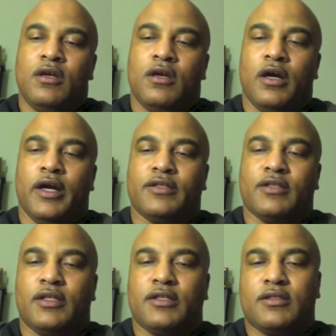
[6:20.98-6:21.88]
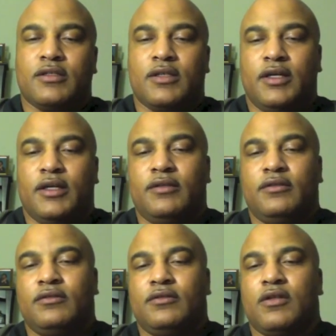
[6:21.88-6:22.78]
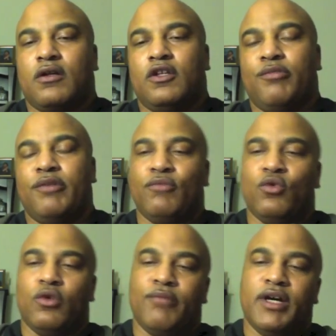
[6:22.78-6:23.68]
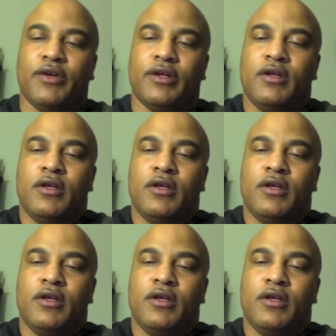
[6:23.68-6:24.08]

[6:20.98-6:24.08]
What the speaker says: Alright, so let's talk a little bit more about it.